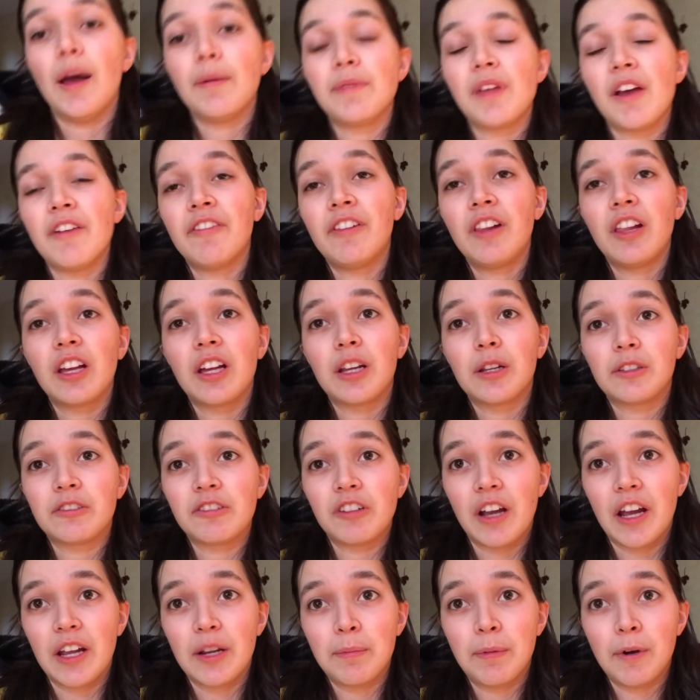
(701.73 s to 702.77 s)
definitely gonna try
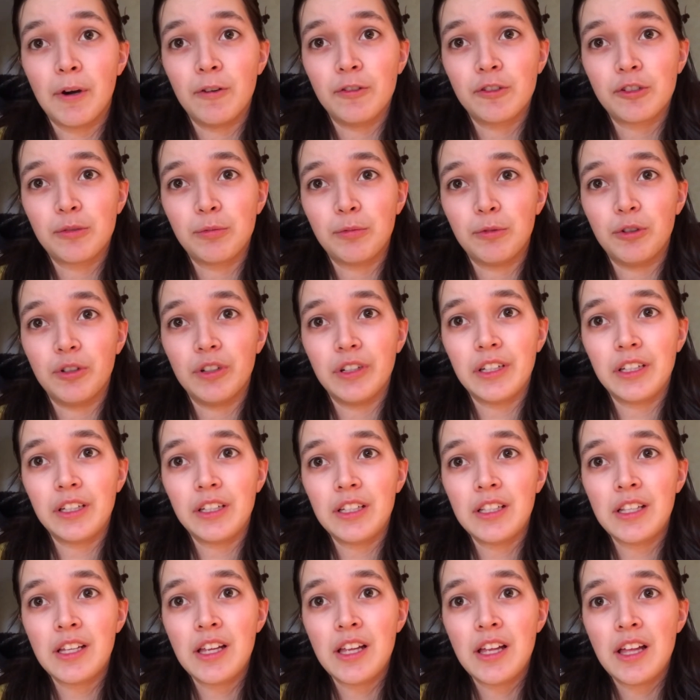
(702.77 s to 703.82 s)
to post more.
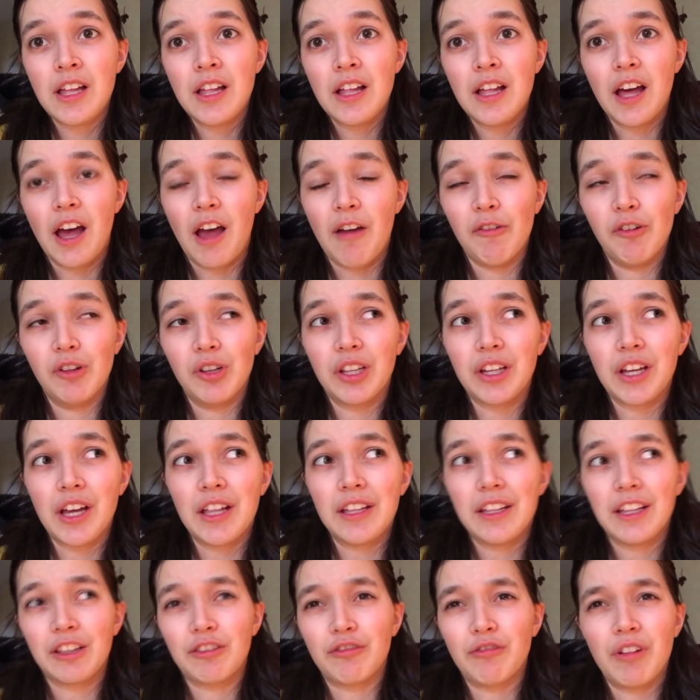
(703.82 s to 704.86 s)
I've only got
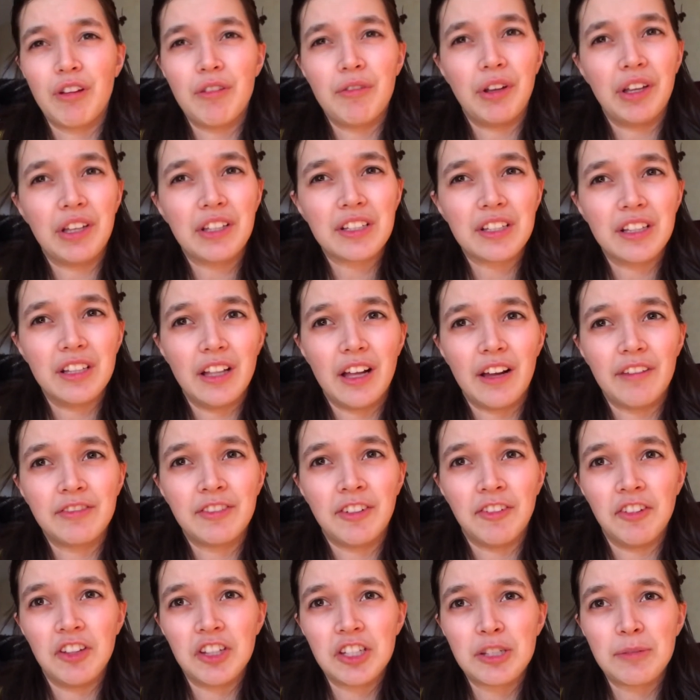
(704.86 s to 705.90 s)
like 3 weeks left of
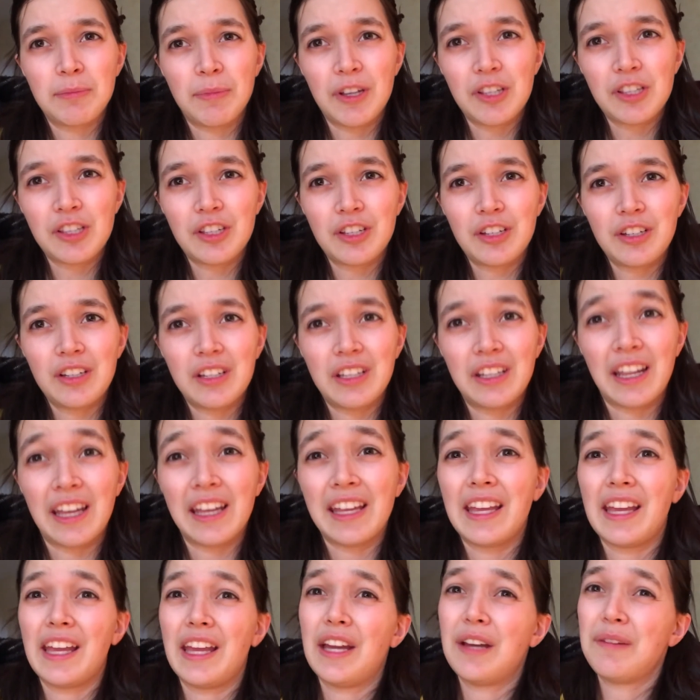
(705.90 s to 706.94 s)
this semester, and I
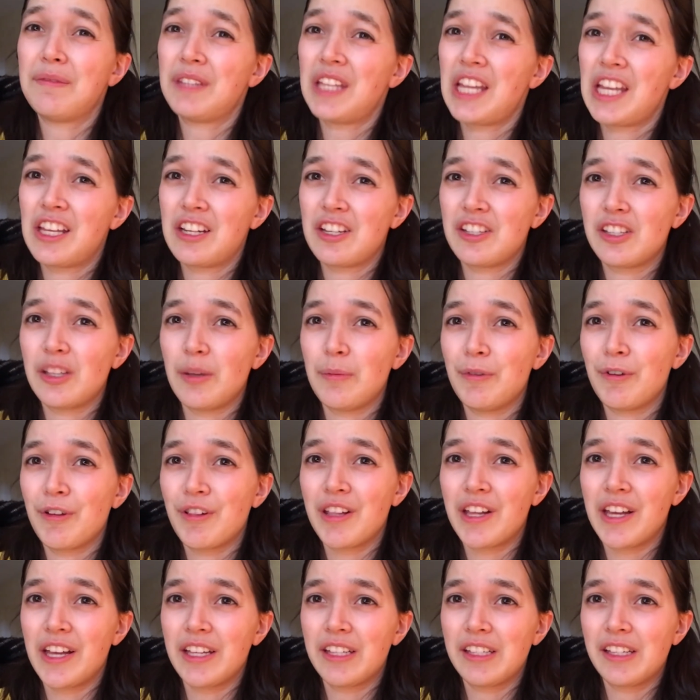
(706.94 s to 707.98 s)
am taking a summer
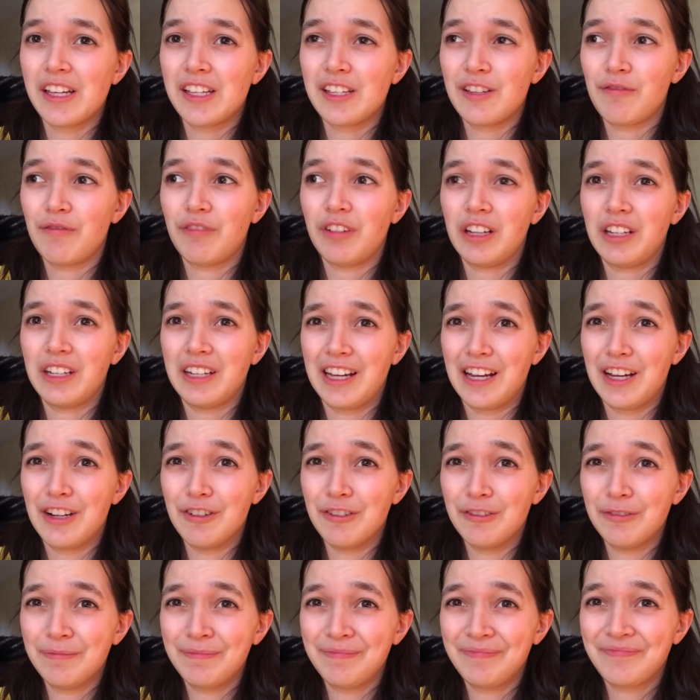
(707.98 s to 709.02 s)
class as of right now.
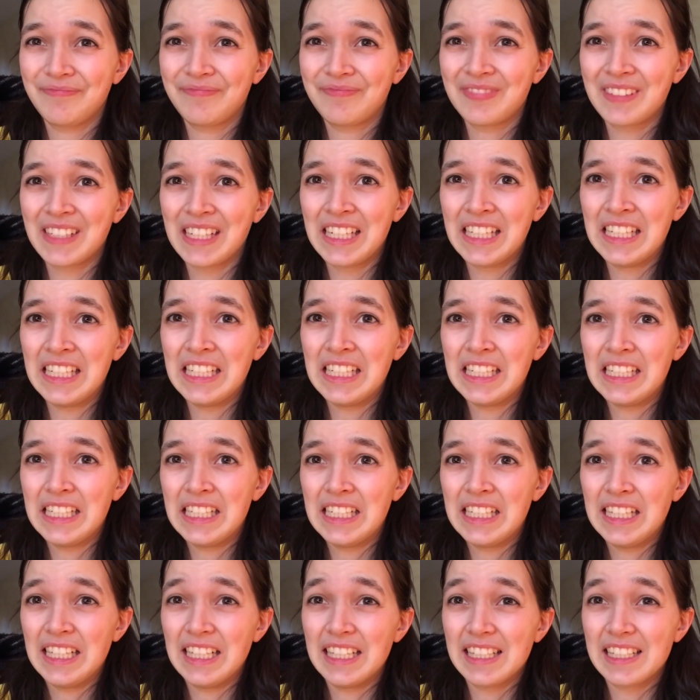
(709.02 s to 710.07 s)

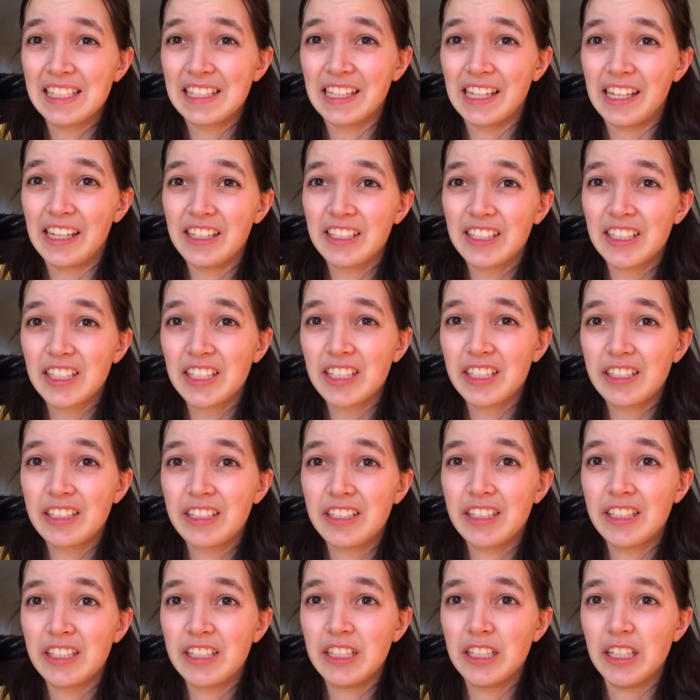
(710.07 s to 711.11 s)
It stinks,
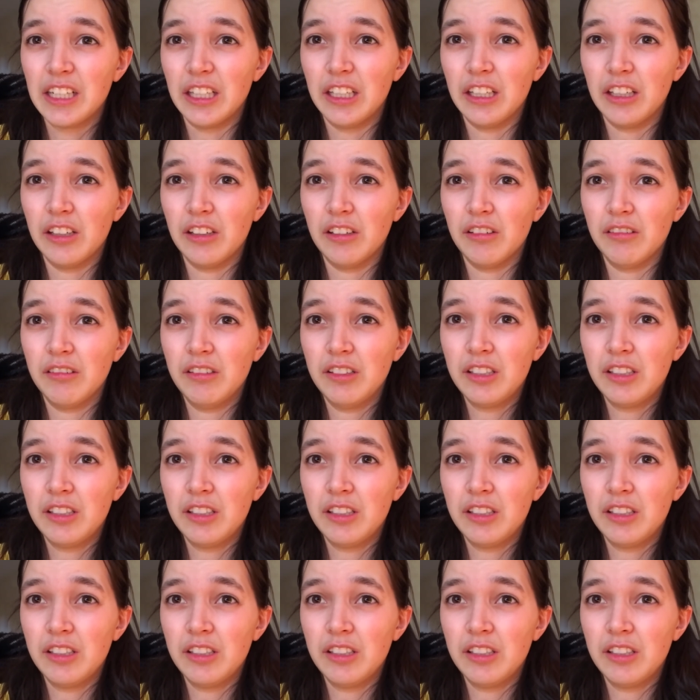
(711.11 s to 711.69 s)
I know.